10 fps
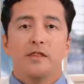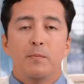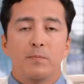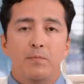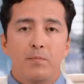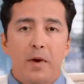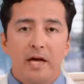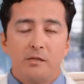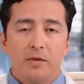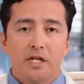The
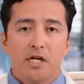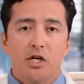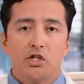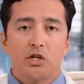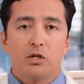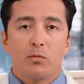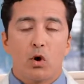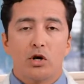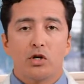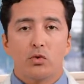best medication in the
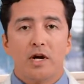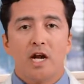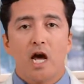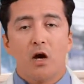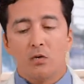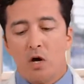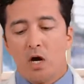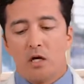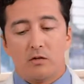market right now,